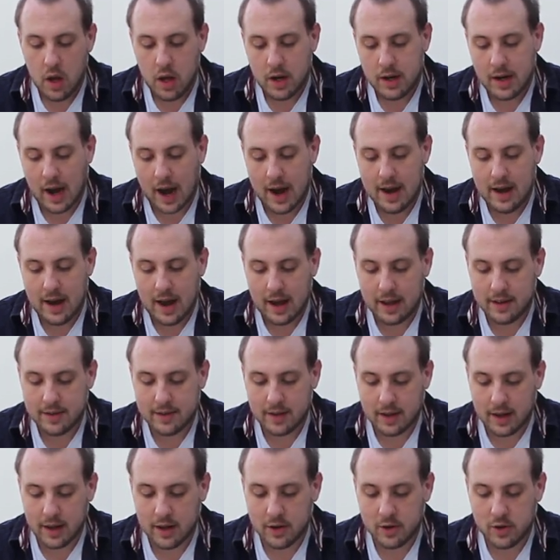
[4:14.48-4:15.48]

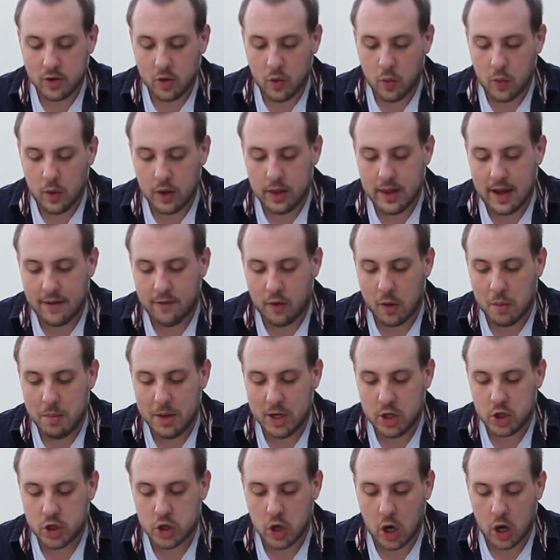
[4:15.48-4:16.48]
Dionysius will never
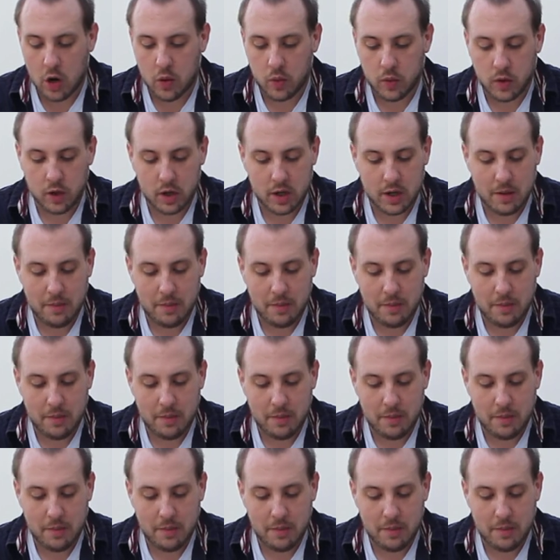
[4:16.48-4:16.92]
be shown